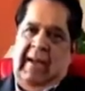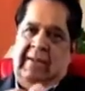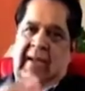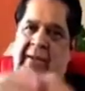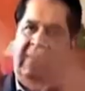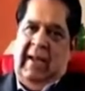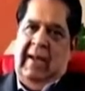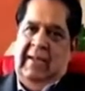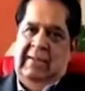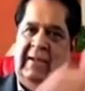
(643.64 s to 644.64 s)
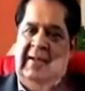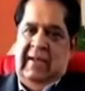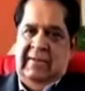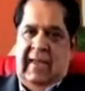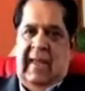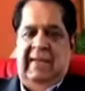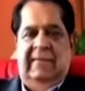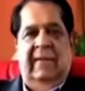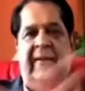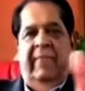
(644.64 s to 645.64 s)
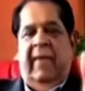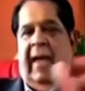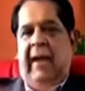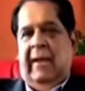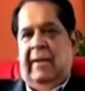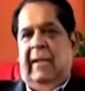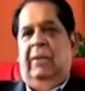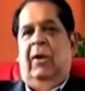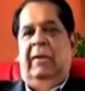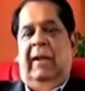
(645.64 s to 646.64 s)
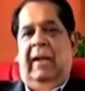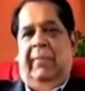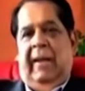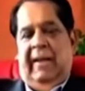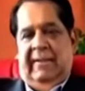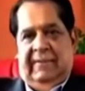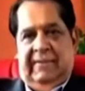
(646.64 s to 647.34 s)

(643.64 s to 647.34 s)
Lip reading: 8 to 10x in size, and technology-led players.